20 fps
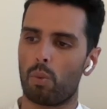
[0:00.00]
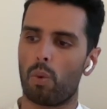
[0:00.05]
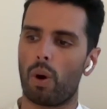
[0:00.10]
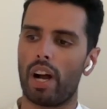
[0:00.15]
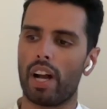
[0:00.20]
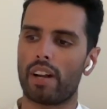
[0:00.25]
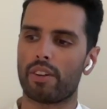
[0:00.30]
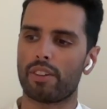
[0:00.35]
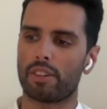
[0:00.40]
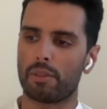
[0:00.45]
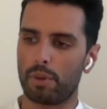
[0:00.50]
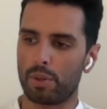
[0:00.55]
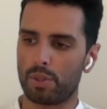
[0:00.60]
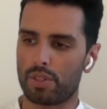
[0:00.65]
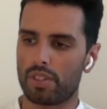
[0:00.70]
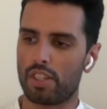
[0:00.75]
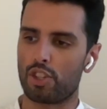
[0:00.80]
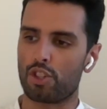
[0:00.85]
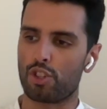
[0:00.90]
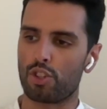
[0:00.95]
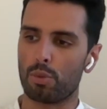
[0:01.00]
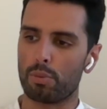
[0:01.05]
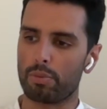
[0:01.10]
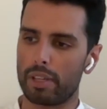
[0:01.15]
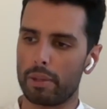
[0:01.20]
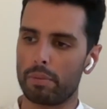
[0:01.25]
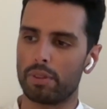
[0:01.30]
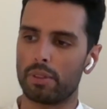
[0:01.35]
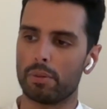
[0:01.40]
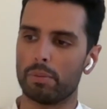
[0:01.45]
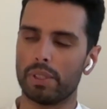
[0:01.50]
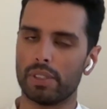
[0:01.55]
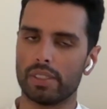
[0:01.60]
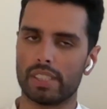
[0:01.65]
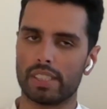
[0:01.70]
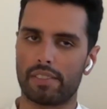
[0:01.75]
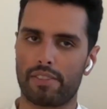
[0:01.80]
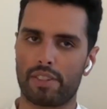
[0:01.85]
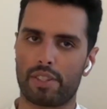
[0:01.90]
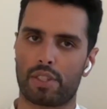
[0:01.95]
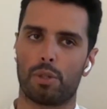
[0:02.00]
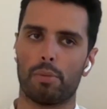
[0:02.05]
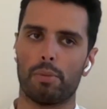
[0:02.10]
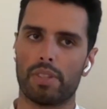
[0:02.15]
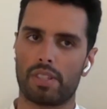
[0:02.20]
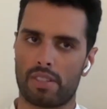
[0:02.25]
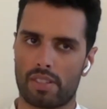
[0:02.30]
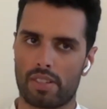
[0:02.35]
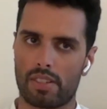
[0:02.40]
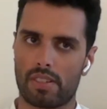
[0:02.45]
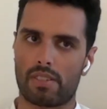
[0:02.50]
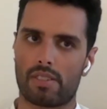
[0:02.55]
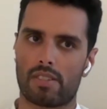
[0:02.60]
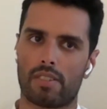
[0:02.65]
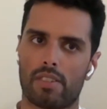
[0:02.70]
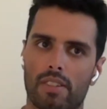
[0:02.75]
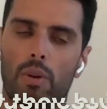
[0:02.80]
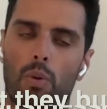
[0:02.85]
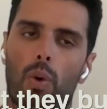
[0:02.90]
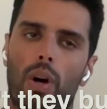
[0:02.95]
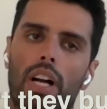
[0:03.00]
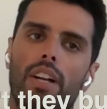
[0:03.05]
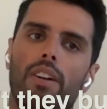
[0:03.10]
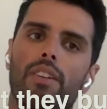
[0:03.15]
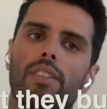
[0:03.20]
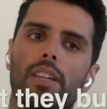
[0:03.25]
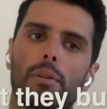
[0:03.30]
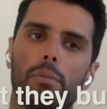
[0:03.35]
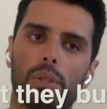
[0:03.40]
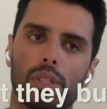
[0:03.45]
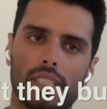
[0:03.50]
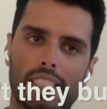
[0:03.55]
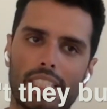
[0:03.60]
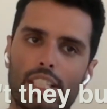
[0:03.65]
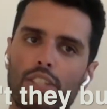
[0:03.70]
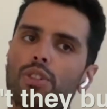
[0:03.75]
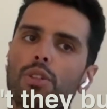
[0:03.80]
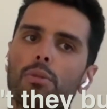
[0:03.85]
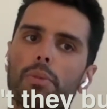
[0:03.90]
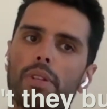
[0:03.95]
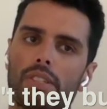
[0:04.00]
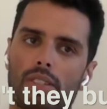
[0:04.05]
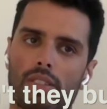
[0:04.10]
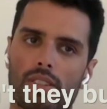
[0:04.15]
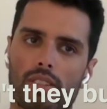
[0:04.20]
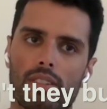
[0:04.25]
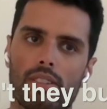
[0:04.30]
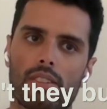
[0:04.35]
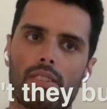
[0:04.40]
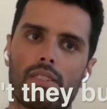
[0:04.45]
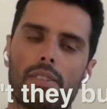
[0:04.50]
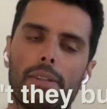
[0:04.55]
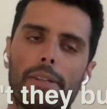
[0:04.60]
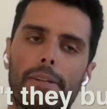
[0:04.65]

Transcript: Why are the most digital people building physical businesses? Why aren't they building digital businesses?